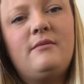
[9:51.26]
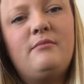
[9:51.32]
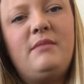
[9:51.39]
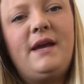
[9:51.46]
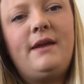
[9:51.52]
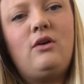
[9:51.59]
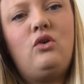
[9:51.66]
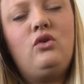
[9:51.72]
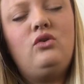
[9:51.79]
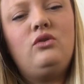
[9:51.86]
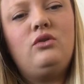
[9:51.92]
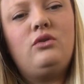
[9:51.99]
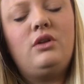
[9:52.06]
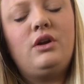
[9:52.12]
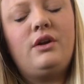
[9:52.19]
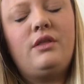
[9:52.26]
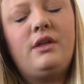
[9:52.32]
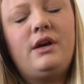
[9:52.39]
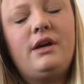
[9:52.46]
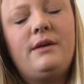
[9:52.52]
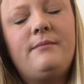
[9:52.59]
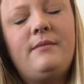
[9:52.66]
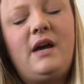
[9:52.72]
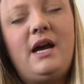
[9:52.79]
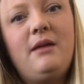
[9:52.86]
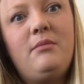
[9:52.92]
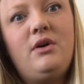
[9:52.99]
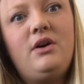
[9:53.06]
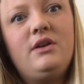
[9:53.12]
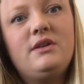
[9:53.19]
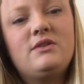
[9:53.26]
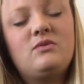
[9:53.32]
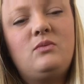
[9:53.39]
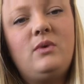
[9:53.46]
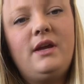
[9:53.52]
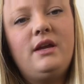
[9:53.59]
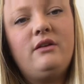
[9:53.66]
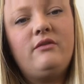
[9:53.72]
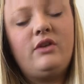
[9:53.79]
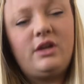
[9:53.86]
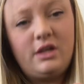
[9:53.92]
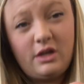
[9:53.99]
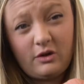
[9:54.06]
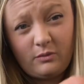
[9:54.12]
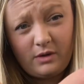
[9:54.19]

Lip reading: my hole, or the eyeball, is way over here.